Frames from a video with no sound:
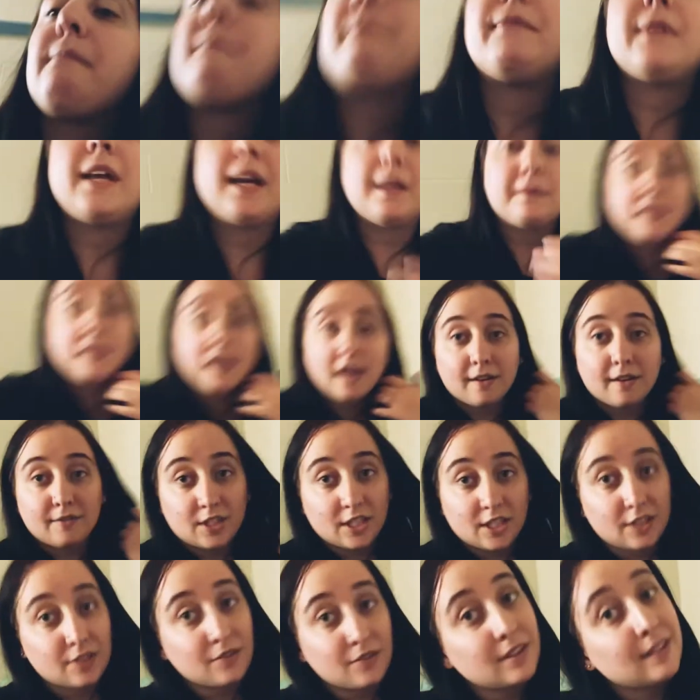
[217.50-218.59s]
And I'm kind of
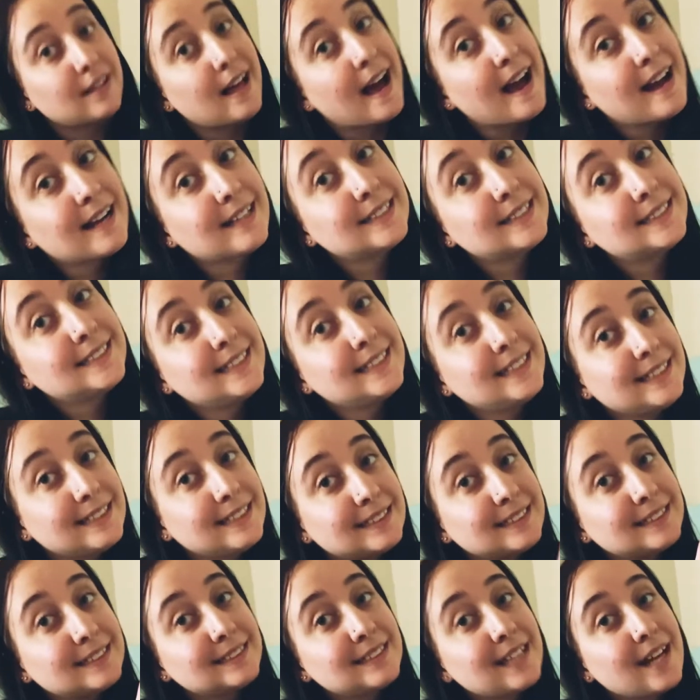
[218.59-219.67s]
just relaxing
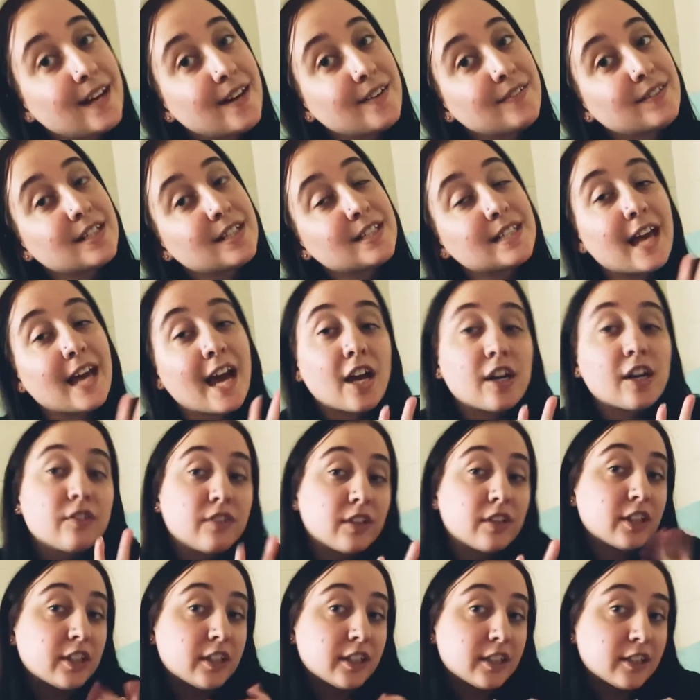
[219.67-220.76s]
and stuff because I had a
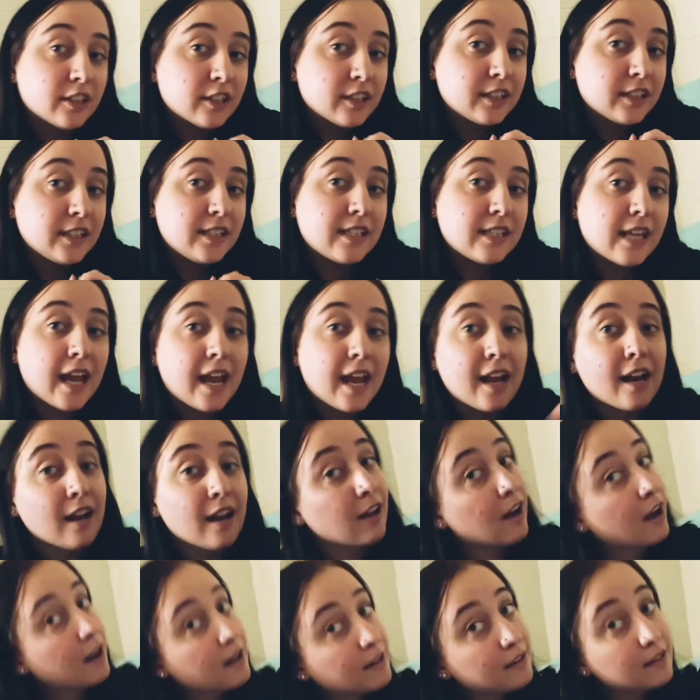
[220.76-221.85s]
really early day and I
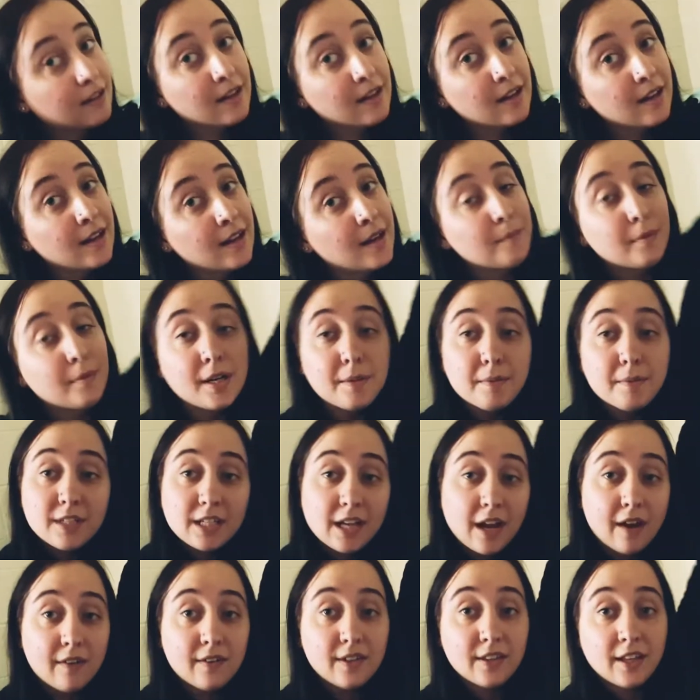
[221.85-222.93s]
got pretty much
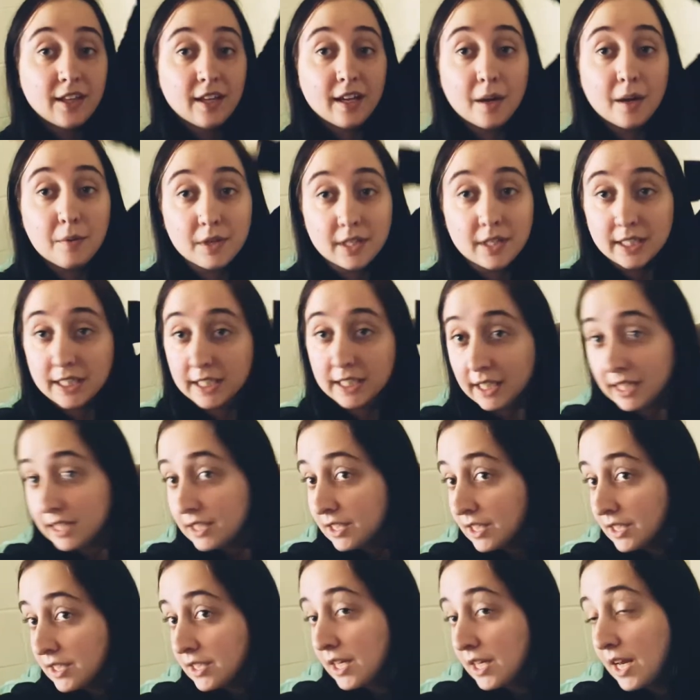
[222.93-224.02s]
everything I wanted to get
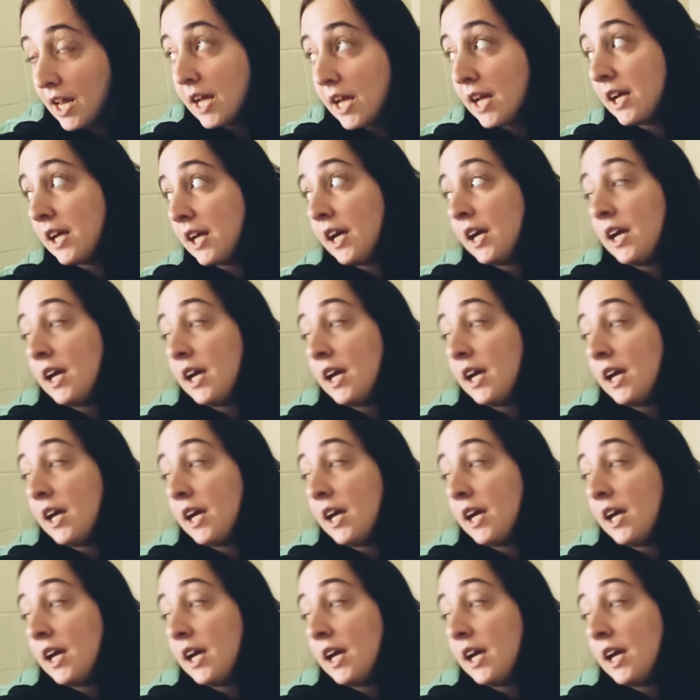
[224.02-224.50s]
done today.